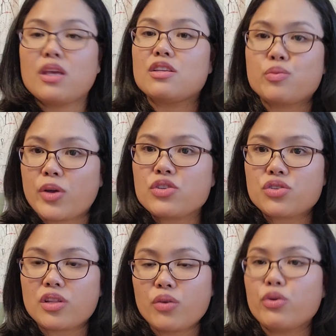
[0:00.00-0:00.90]

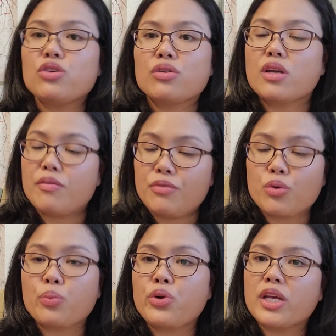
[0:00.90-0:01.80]
especially when you're if
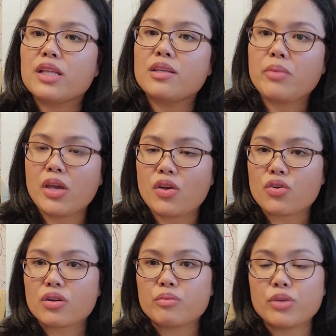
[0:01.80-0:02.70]
you're bringing them here